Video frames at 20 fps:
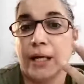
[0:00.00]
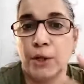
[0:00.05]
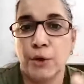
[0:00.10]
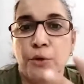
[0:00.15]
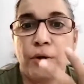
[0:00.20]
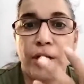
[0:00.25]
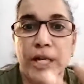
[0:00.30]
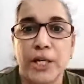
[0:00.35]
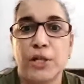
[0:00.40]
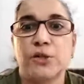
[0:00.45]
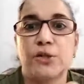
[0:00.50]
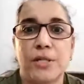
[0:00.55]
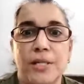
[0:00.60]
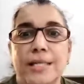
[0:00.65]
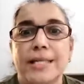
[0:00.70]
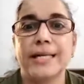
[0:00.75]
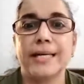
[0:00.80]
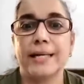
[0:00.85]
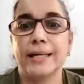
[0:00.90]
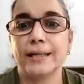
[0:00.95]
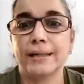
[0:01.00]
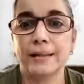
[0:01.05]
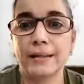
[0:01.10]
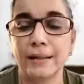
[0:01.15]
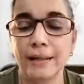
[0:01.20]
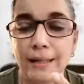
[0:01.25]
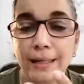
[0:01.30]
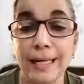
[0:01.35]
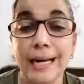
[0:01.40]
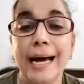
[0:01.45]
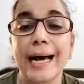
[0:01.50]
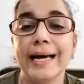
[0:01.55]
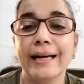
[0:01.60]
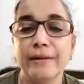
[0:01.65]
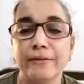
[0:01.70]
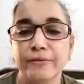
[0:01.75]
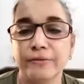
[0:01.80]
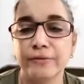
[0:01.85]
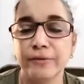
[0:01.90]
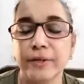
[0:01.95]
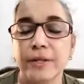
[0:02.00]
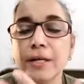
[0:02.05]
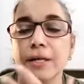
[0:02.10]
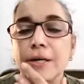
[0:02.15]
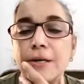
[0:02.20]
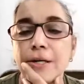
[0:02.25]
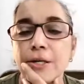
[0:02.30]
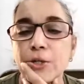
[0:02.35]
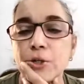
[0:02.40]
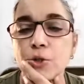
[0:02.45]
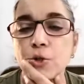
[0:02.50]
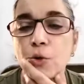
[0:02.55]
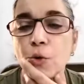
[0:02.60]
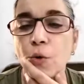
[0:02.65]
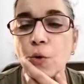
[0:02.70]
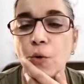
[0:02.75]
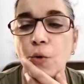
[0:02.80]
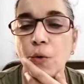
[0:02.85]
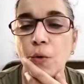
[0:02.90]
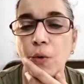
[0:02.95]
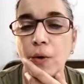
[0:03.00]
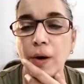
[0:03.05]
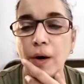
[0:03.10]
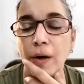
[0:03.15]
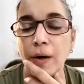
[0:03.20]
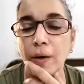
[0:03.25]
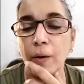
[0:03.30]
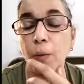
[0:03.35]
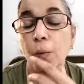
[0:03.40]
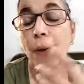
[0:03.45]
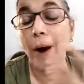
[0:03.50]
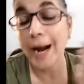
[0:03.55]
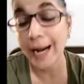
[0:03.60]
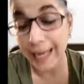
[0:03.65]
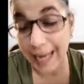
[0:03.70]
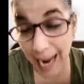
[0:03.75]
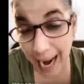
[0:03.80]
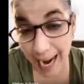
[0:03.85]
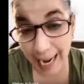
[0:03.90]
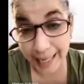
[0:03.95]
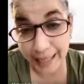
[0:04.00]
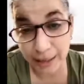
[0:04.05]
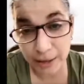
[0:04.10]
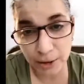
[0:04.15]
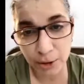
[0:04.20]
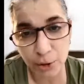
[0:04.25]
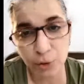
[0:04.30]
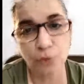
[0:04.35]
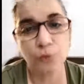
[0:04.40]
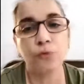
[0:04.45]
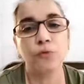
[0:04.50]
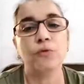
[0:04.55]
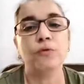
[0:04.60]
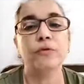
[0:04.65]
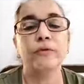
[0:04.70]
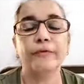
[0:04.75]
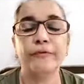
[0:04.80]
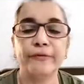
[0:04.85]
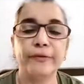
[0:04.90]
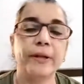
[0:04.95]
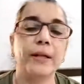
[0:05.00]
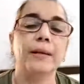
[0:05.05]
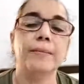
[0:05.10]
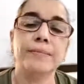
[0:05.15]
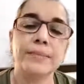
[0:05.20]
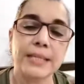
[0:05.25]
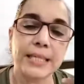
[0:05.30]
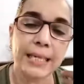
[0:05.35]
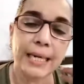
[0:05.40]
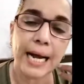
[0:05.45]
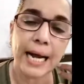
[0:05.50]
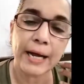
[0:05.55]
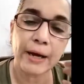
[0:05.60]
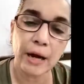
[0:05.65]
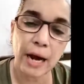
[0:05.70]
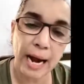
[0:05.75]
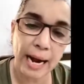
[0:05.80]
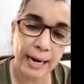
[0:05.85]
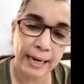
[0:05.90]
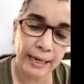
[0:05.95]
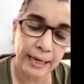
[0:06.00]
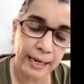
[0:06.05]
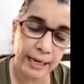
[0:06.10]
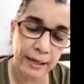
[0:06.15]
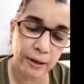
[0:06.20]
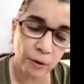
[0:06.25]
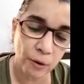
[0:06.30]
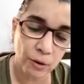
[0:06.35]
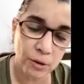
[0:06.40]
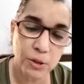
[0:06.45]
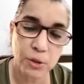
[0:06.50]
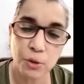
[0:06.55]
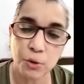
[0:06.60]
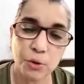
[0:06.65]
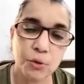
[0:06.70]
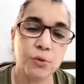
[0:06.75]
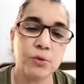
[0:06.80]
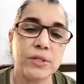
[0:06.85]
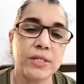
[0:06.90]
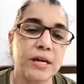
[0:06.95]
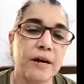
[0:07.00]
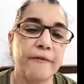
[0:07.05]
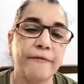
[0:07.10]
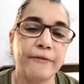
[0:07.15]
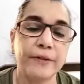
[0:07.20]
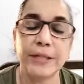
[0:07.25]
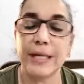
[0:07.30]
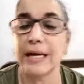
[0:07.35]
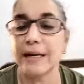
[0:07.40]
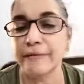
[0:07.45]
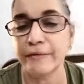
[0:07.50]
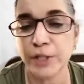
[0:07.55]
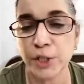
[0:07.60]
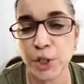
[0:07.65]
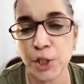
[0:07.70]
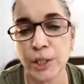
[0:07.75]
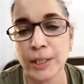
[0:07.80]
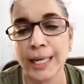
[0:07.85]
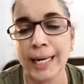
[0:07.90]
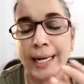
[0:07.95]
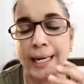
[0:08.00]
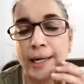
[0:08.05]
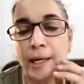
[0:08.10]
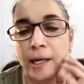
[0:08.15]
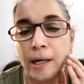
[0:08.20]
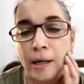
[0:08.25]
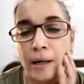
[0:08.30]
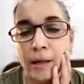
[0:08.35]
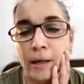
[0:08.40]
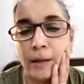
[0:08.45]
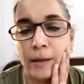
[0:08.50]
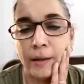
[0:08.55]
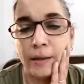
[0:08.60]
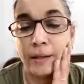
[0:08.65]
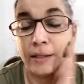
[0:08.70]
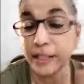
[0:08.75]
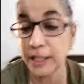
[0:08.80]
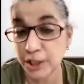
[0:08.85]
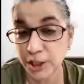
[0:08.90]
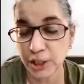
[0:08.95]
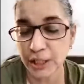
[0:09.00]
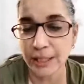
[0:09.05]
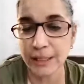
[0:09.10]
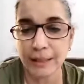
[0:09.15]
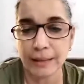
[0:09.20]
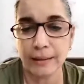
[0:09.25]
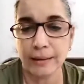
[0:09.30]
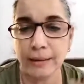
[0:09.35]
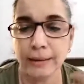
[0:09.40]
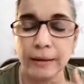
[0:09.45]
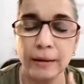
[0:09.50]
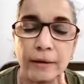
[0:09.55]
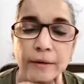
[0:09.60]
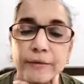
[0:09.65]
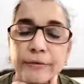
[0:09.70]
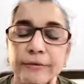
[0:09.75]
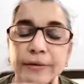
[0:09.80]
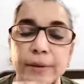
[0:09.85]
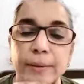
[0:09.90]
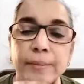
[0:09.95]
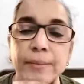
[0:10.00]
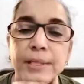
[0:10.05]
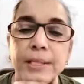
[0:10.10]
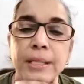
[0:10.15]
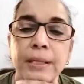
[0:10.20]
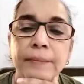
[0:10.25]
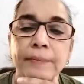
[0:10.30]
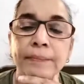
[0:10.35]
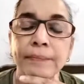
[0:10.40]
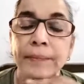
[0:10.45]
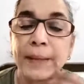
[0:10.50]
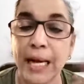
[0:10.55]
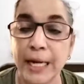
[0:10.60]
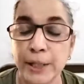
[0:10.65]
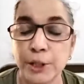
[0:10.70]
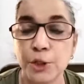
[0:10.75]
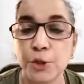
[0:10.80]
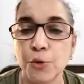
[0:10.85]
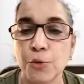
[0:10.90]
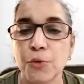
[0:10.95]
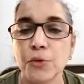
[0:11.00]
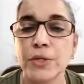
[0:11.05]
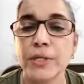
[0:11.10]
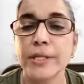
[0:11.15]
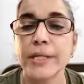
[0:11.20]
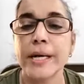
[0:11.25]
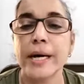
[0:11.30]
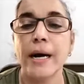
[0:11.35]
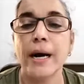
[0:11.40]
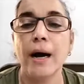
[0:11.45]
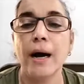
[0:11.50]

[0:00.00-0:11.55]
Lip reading: You need to see it live. So while I do films, and I also do stuff for television and digital films and shows,